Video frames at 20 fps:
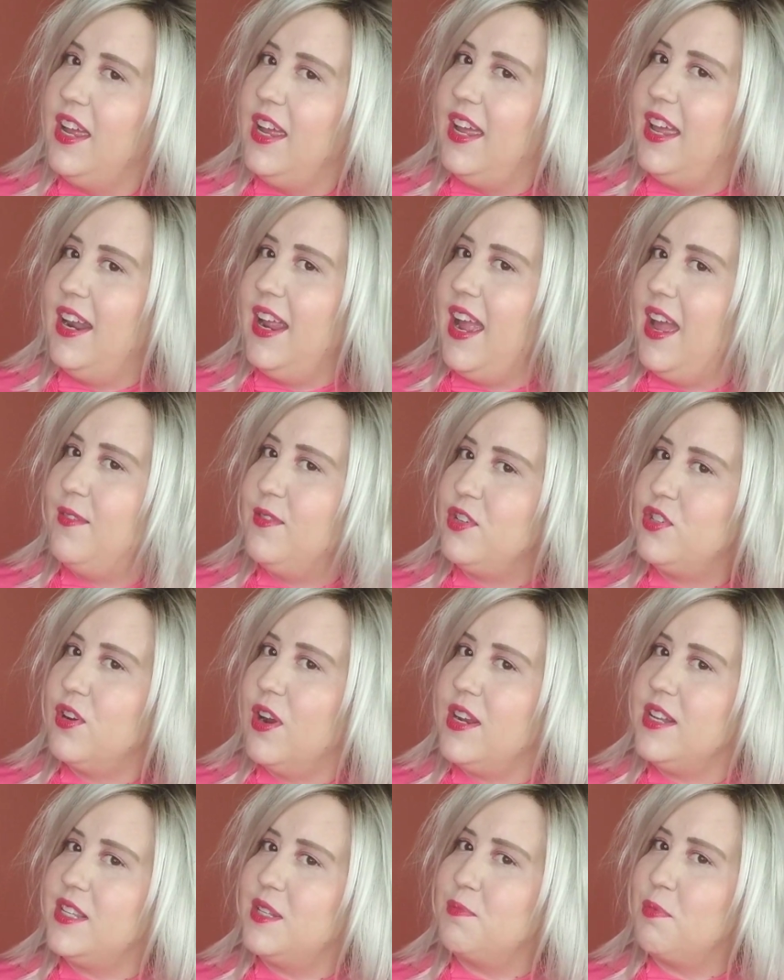And I haven't
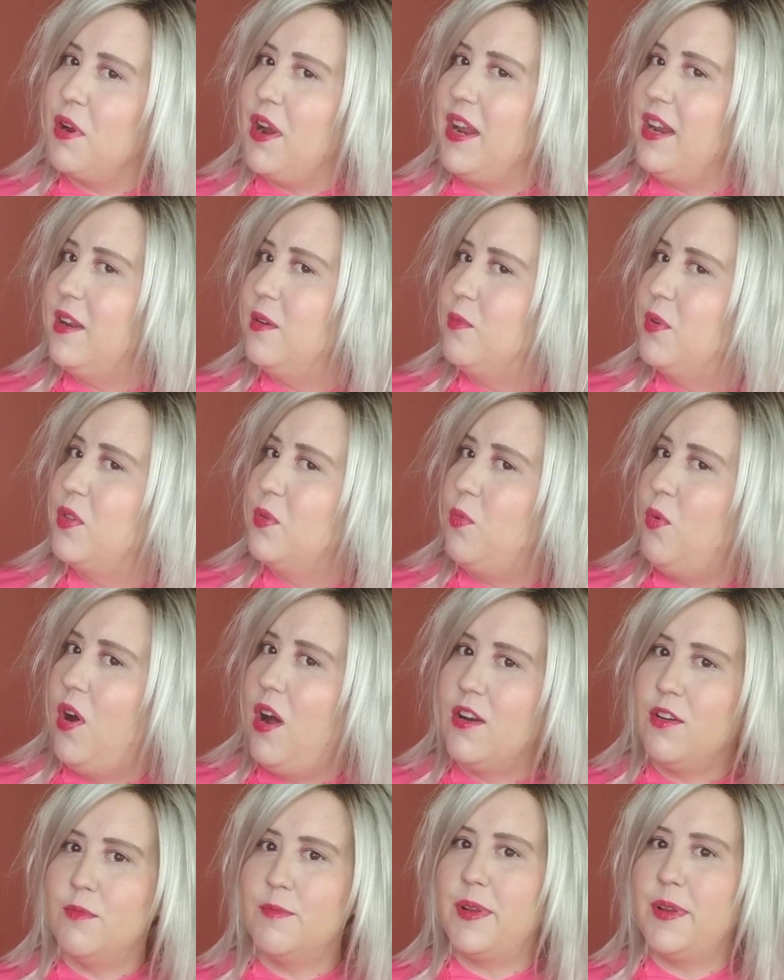tried spraying it with water,